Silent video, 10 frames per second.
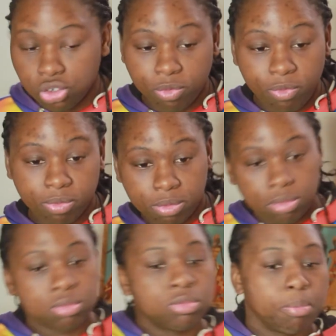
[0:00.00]
to
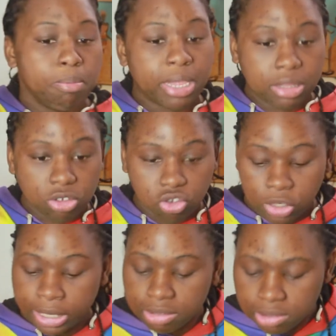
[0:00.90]
make this
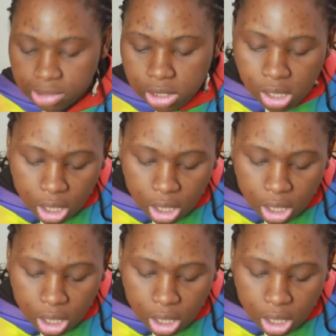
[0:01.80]
dress.